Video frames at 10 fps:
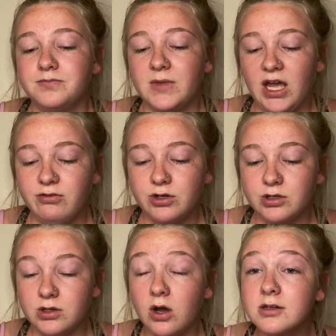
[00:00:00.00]
after a
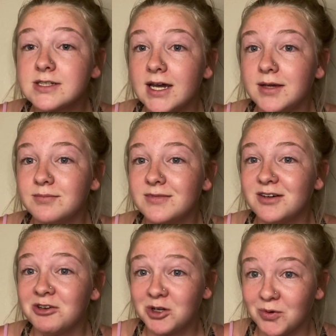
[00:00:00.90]
long time of
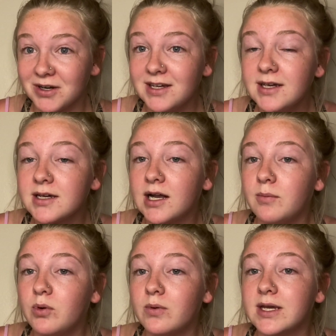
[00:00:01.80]
ignoring it, a
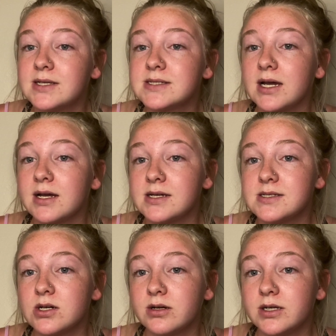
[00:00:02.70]
couple weeks, I
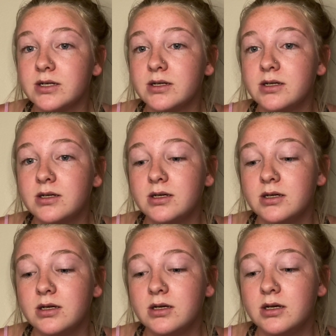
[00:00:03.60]
started
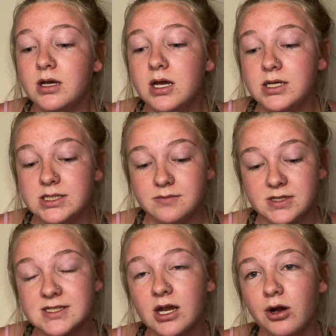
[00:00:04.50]
to
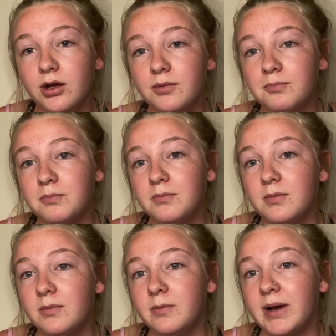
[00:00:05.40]
miscarry,
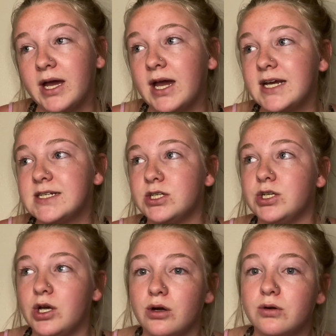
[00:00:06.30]
but I didn't
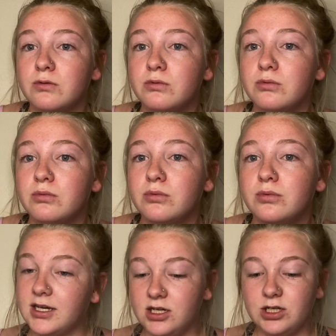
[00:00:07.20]
know
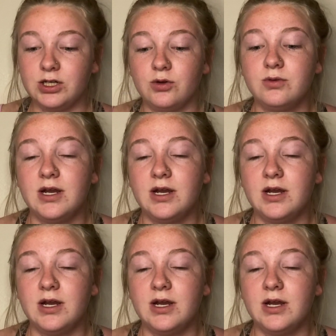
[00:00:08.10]
that